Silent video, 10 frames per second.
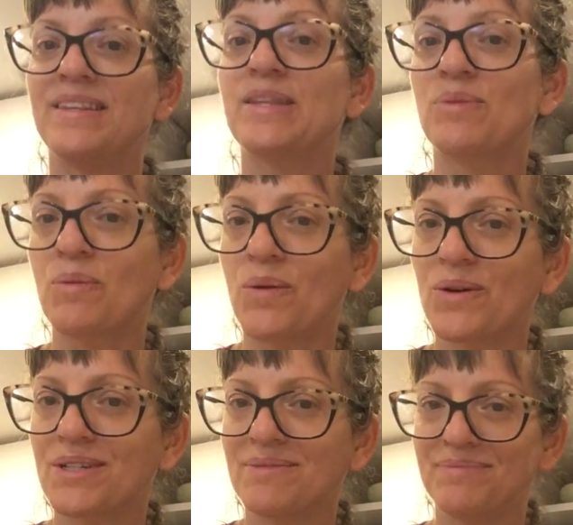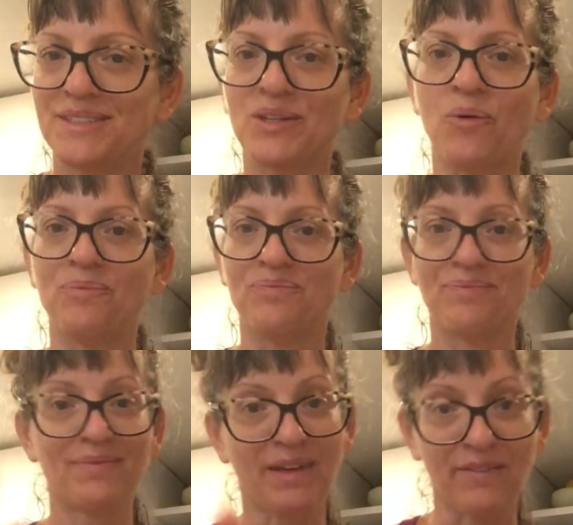The reward. So
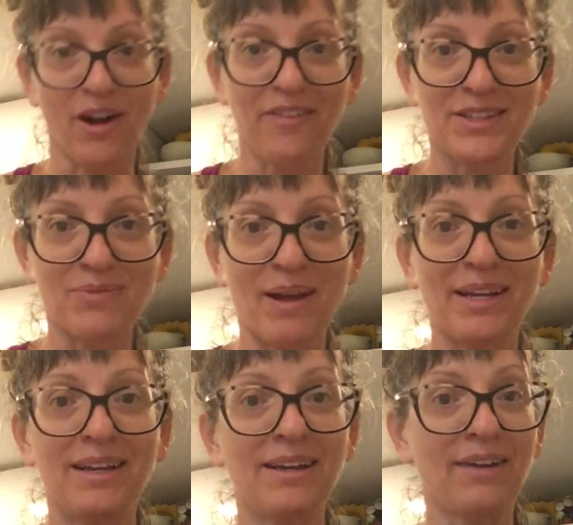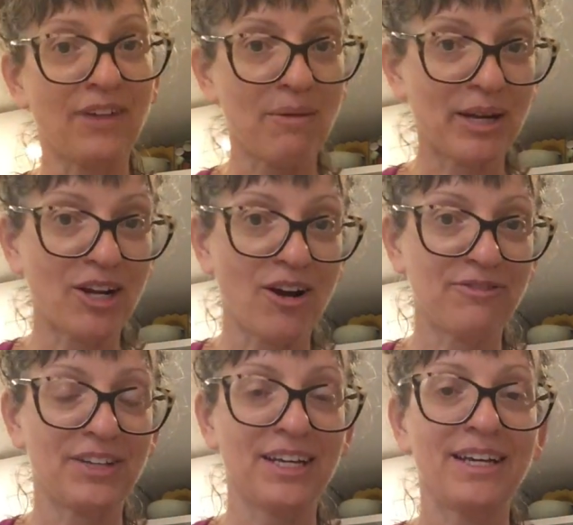I've gotten this ready. I've got my
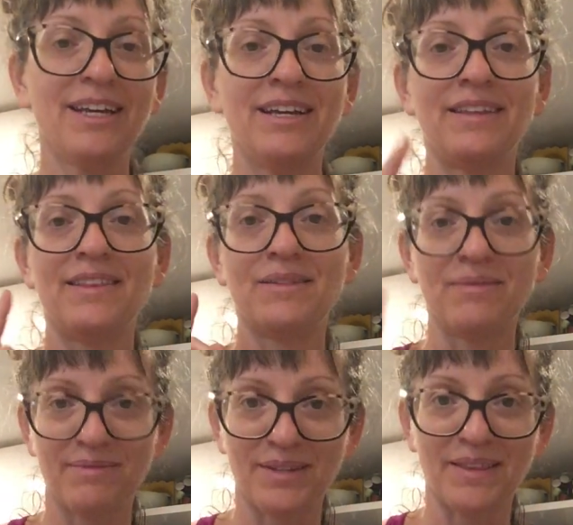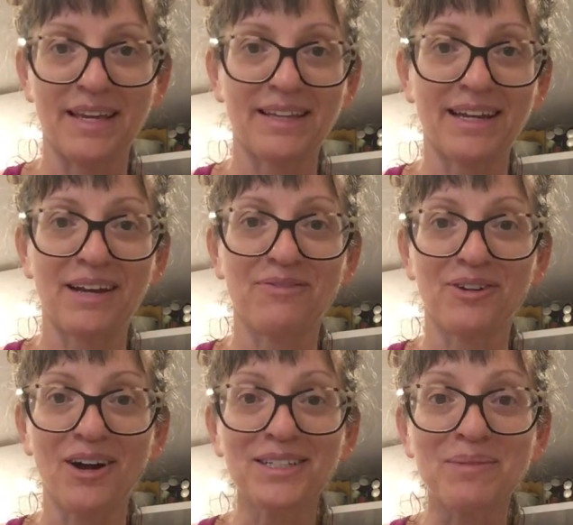coffee. The thing that I
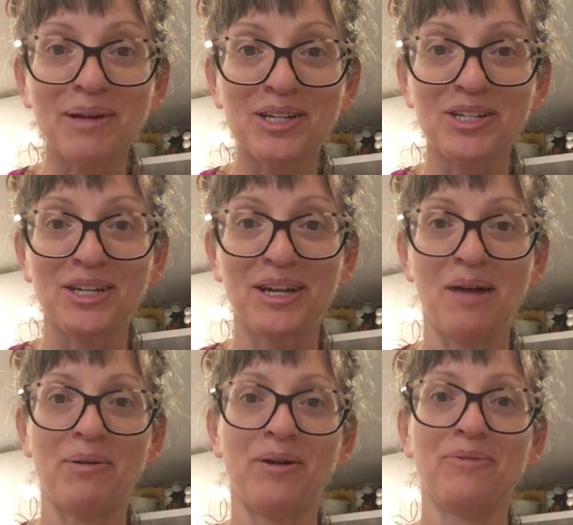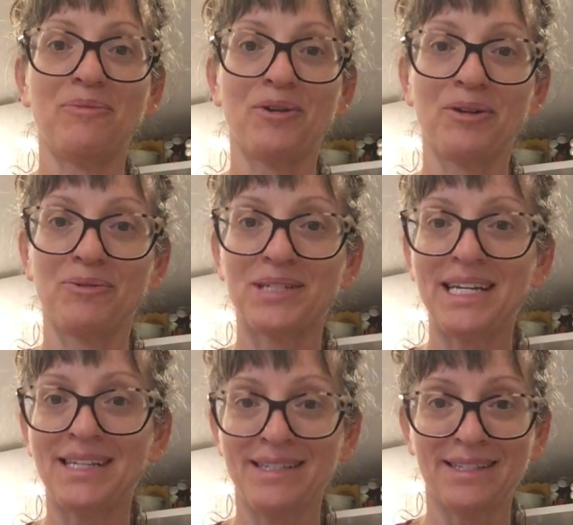forgot to mention about morning
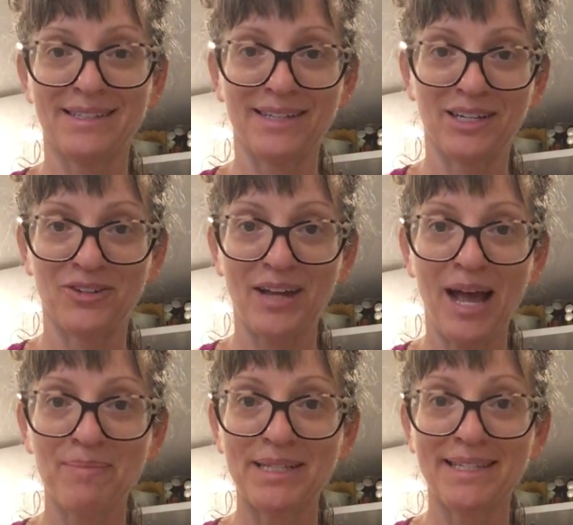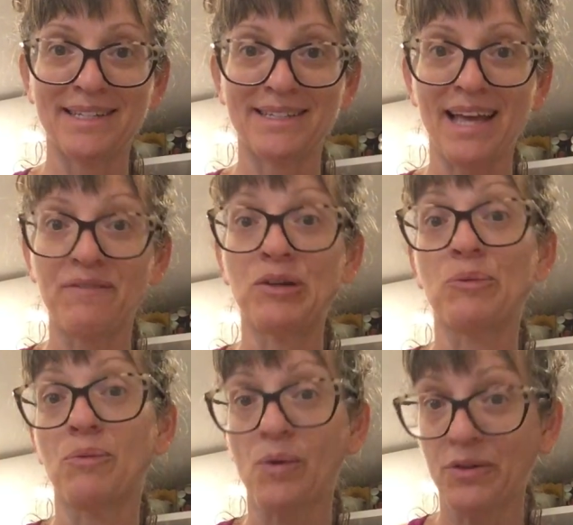routines and setting good habits is having a
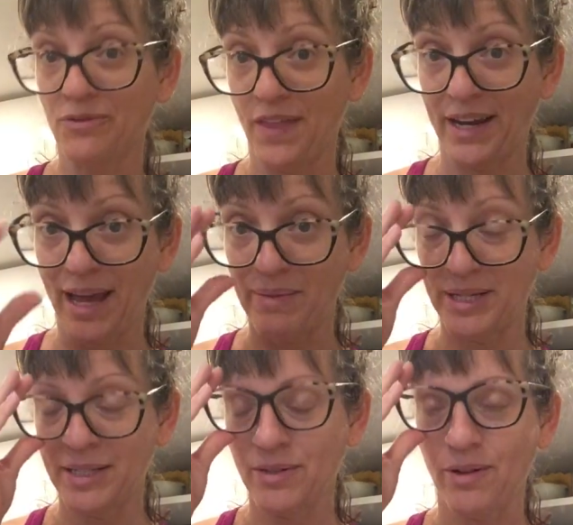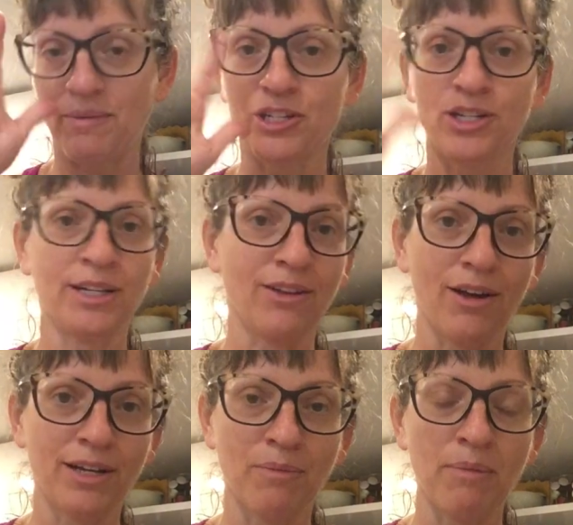reward for that habit. So I mentioned a
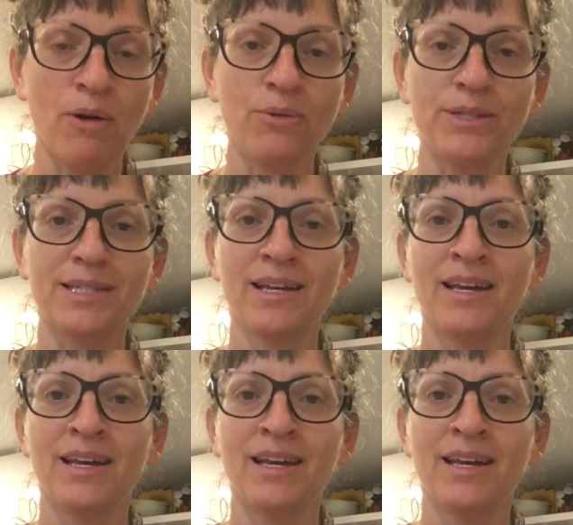lot in my posts.